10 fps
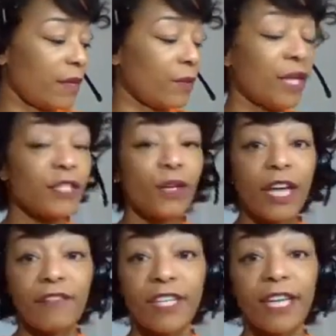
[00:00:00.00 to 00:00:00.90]
Well, I don't
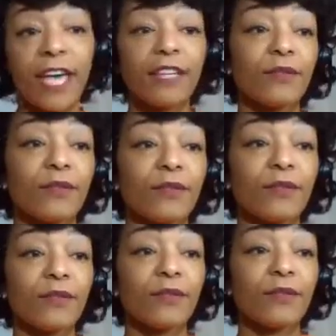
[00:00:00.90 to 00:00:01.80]
have any candles
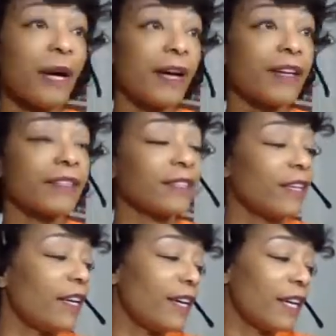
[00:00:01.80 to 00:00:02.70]
nearby,
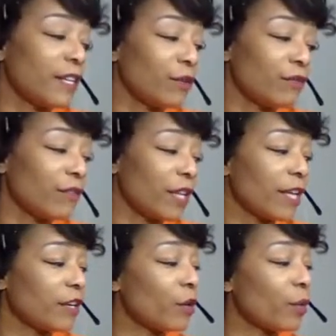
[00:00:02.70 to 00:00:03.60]
and I don't feel
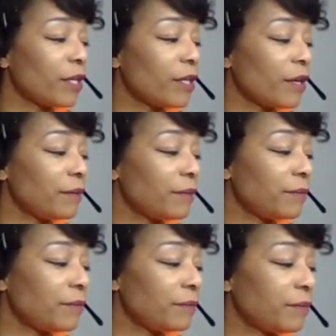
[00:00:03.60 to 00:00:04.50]
like going
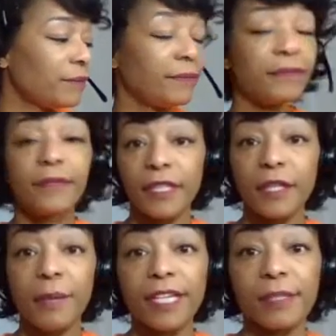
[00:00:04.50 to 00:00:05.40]
in
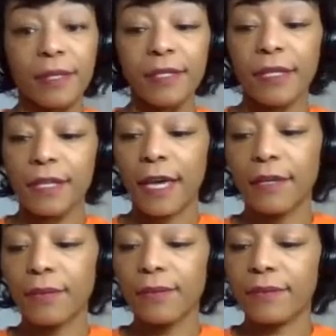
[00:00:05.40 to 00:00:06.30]
the basement to get
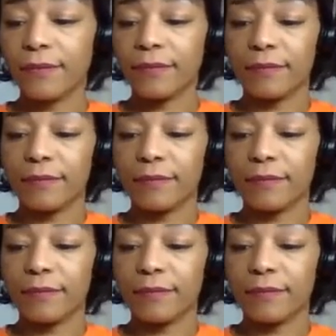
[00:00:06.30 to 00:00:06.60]
candles.